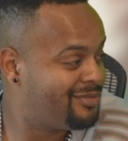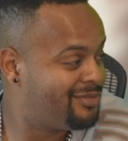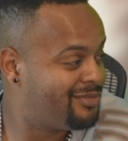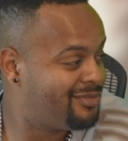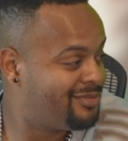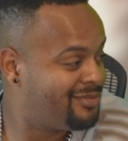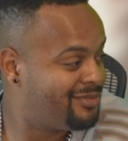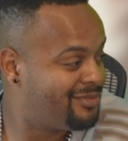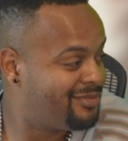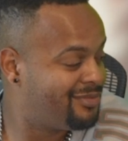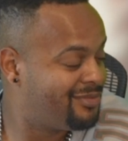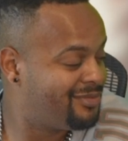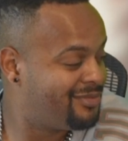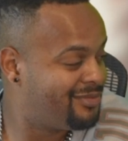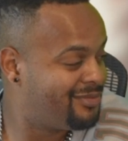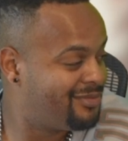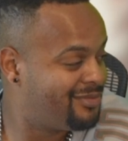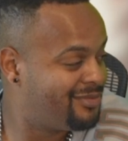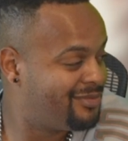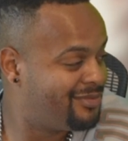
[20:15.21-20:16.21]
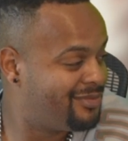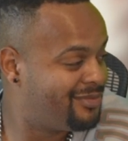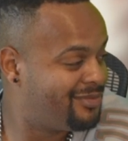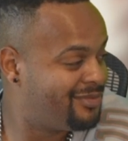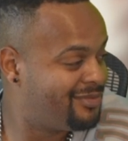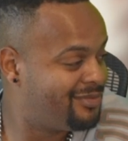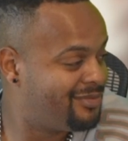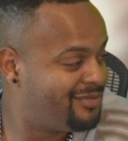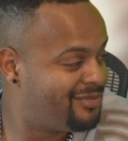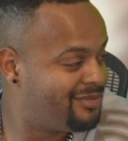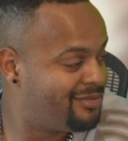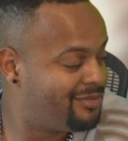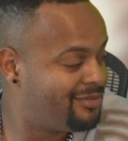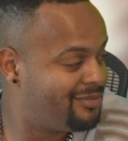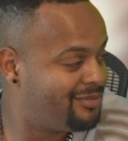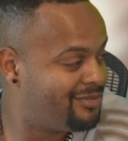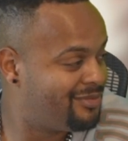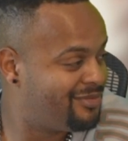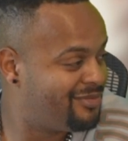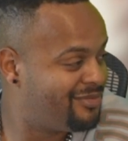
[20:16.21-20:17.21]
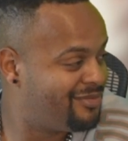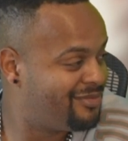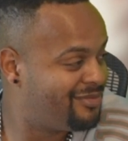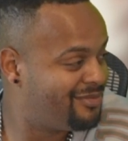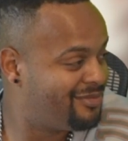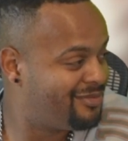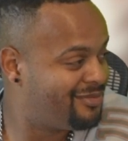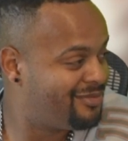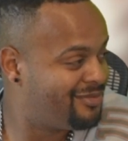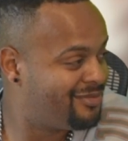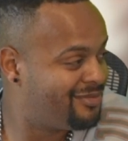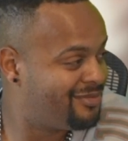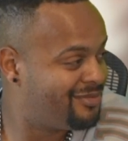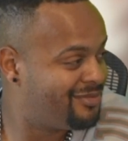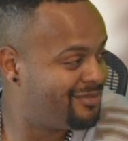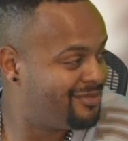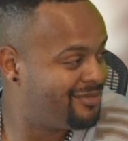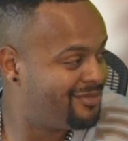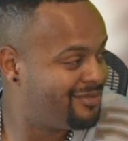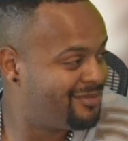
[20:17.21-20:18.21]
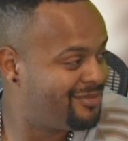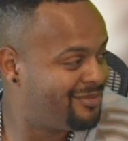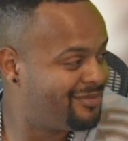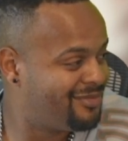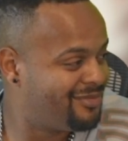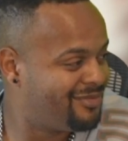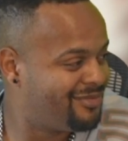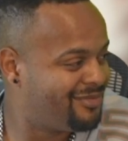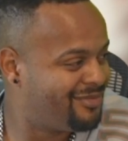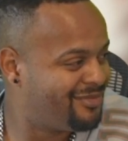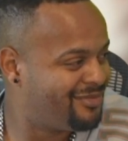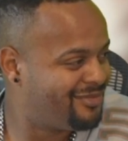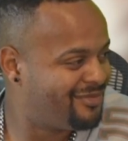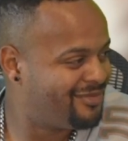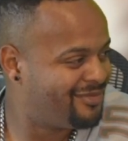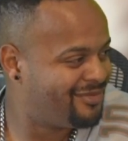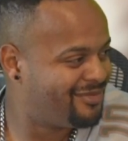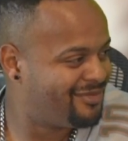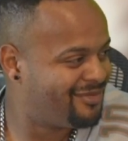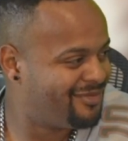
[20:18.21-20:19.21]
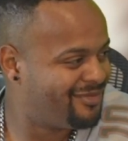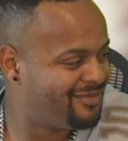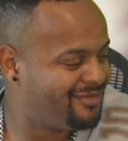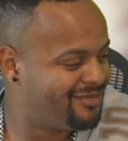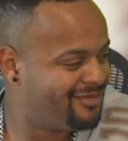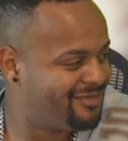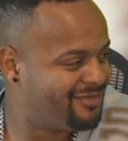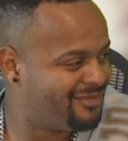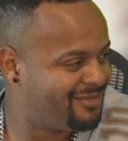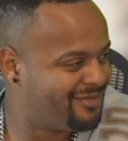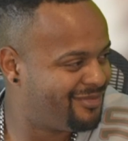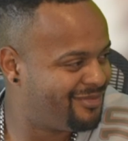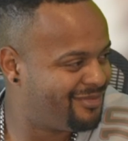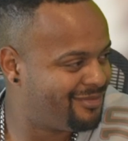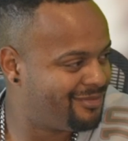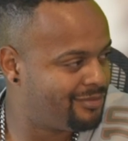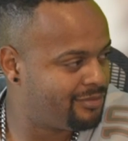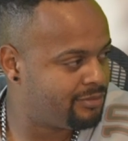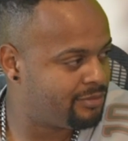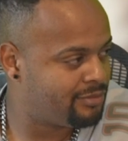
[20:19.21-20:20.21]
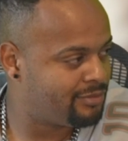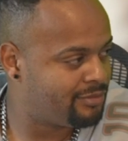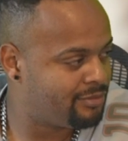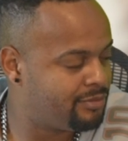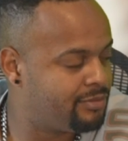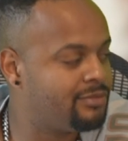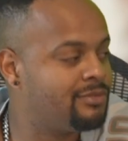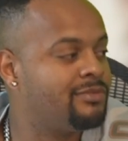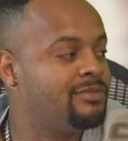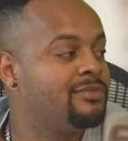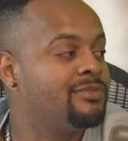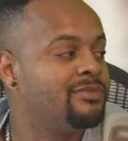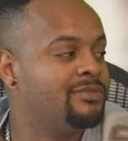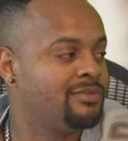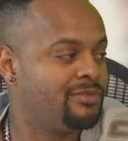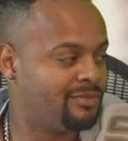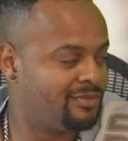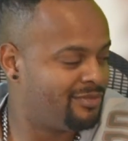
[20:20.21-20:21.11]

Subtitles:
The person shown says nothing.